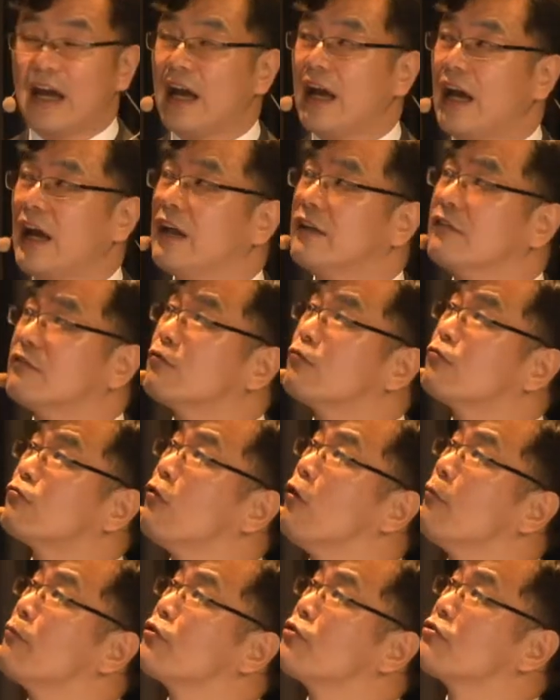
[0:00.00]
And
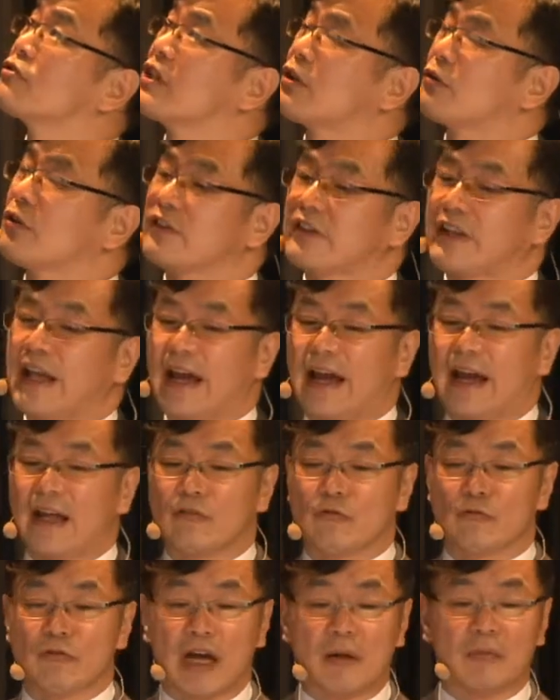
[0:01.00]
from
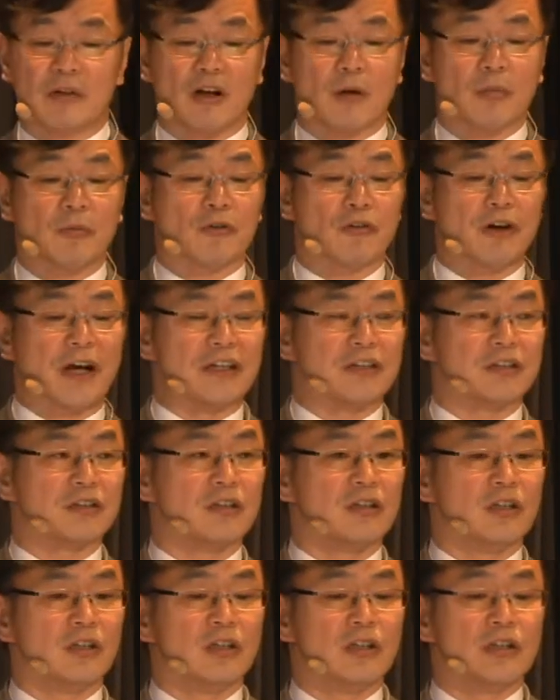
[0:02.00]
2010, we have an upgrade.
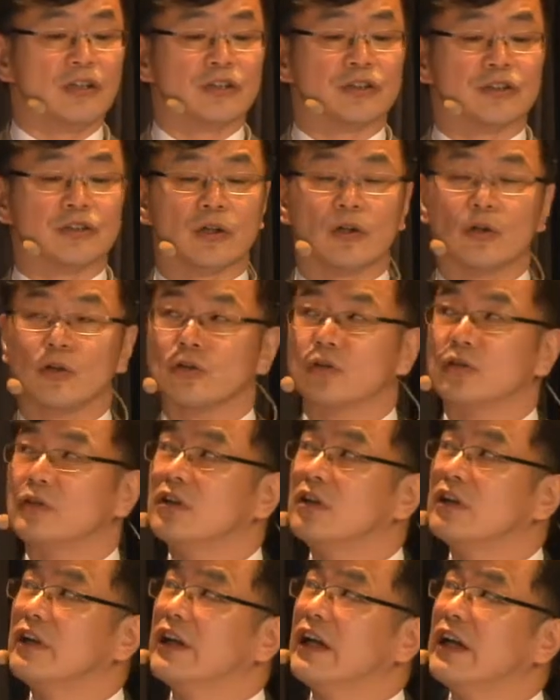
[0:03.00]
So
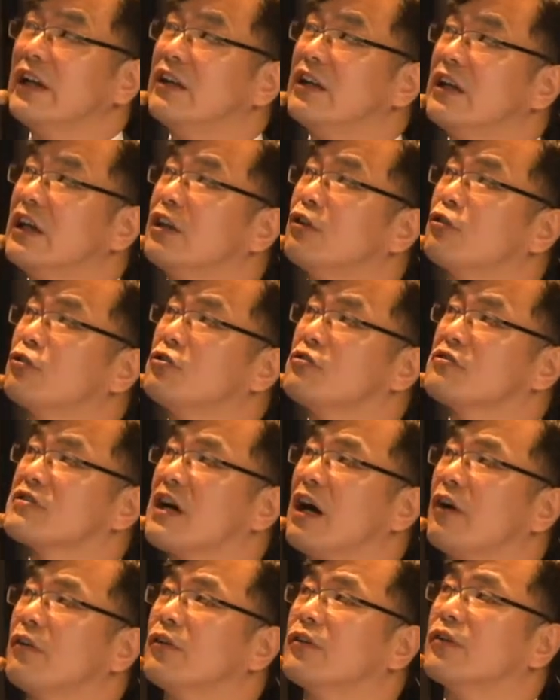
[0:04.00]
in, in
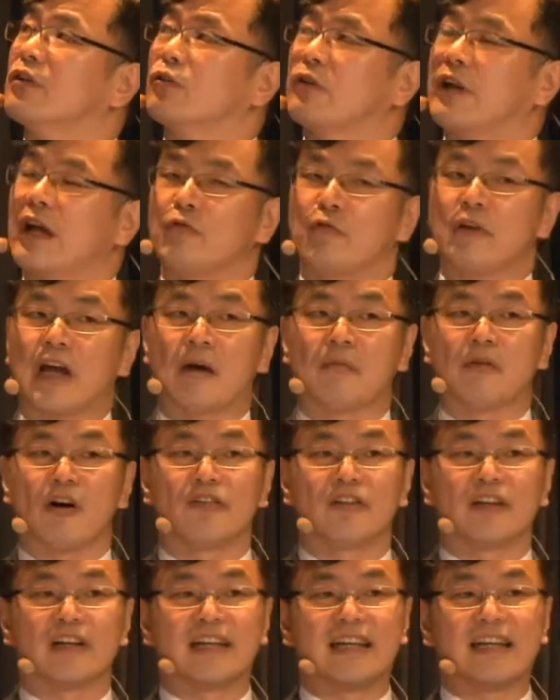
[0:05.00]
2000, that we have
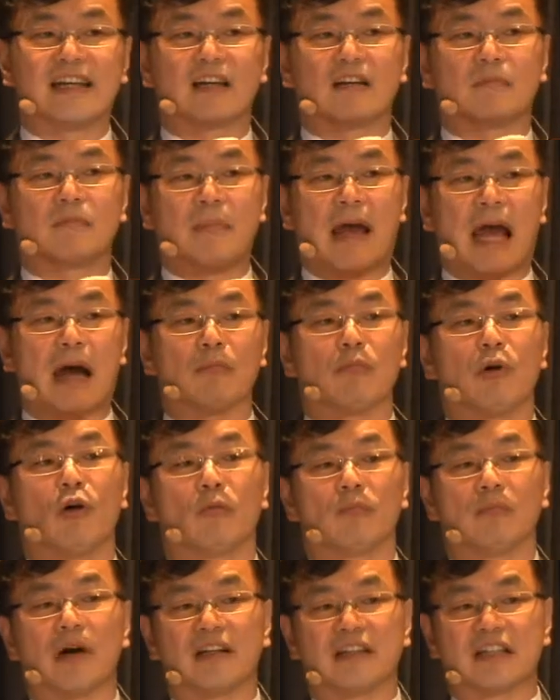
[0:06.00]
100 gig
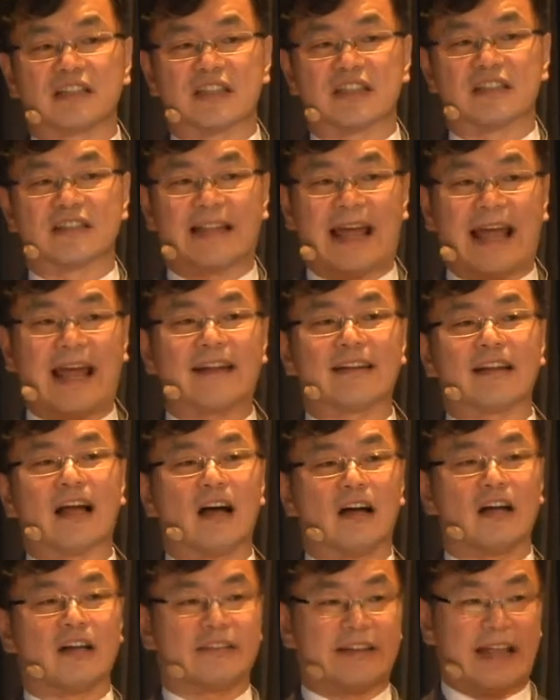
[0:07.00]
backbone, but this is 10,
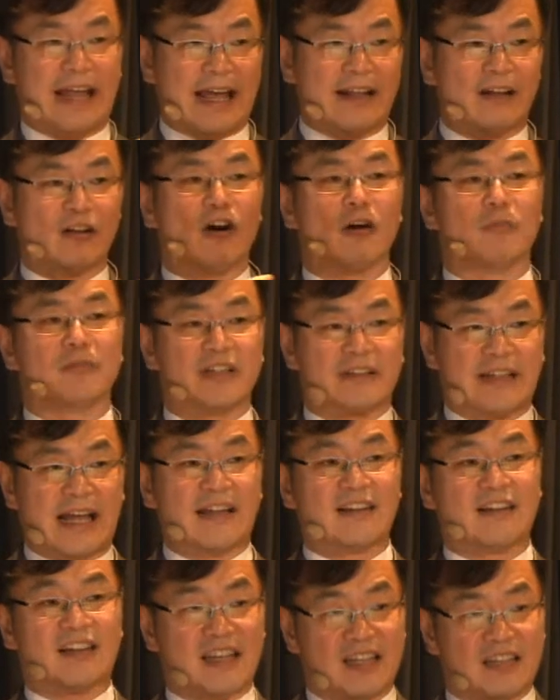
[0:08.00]
10 of the
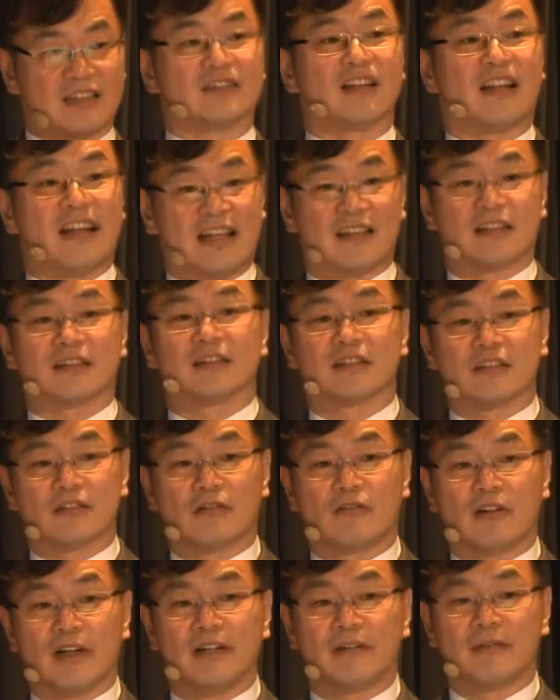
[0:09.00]
10 gigs links,
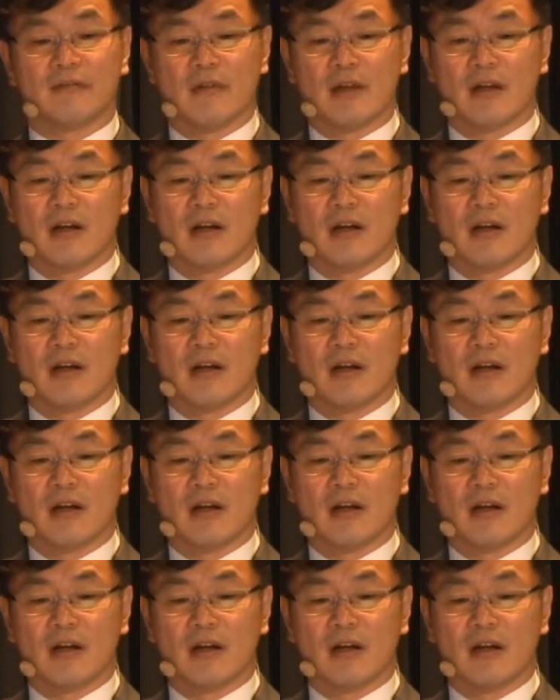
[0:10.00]
right?